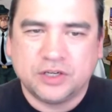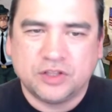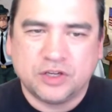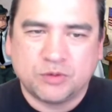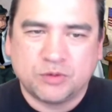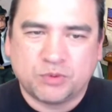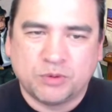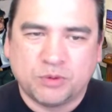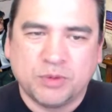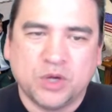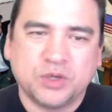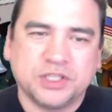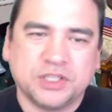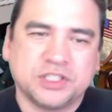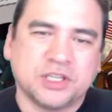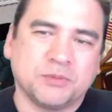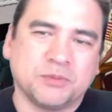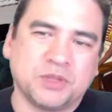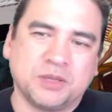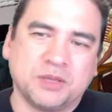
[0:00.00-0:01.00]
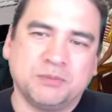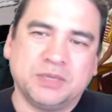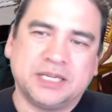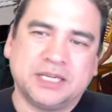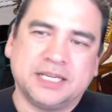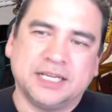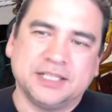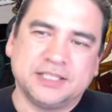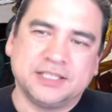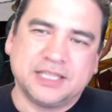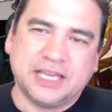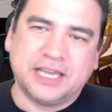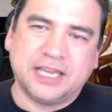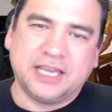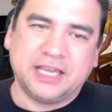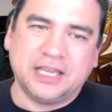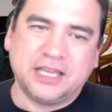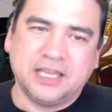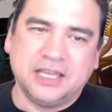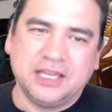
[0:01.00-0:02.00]
promoting something because
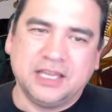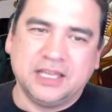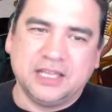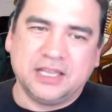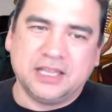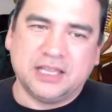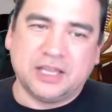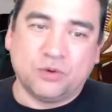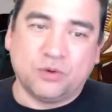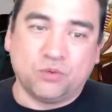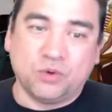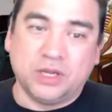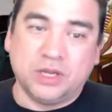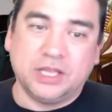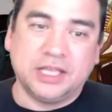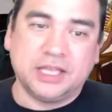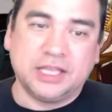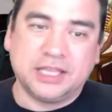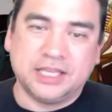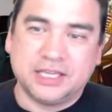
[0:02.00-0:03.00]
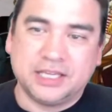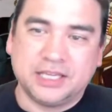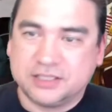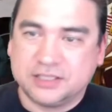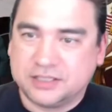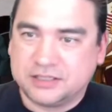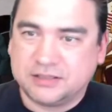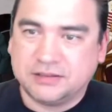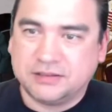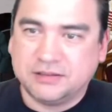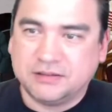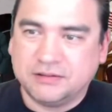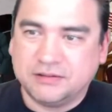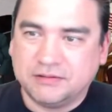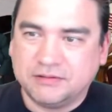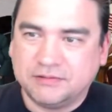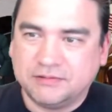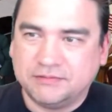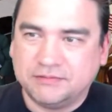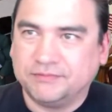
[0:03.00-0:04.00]
they really think it's,
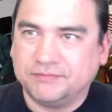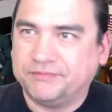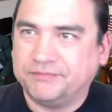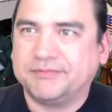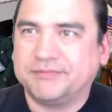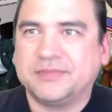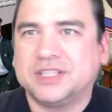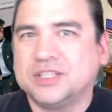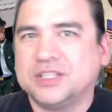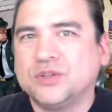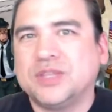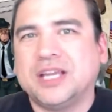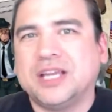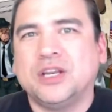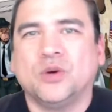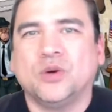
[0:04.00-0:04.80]
dude, they know